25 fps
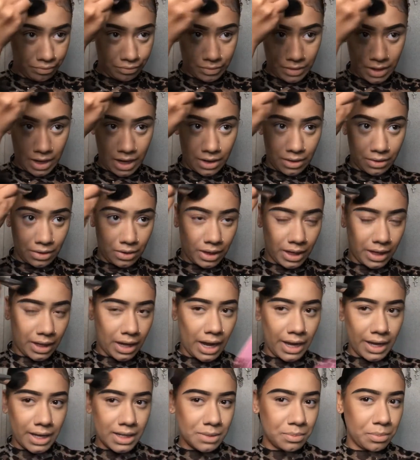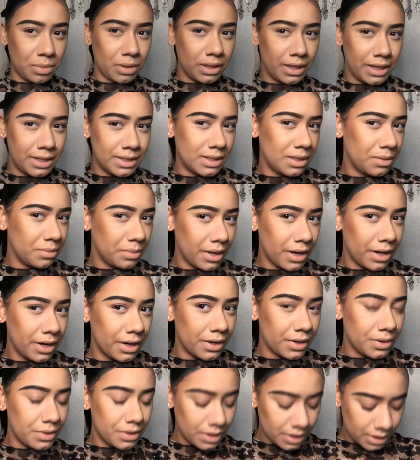I don't know, like I guess place it better,
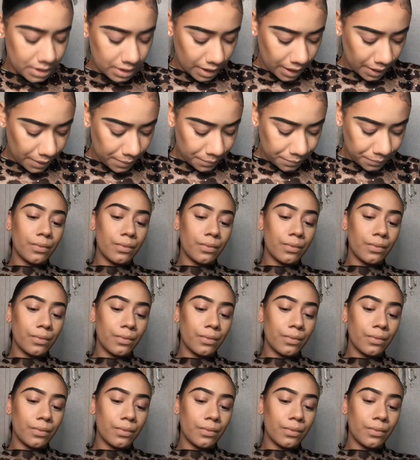you could say.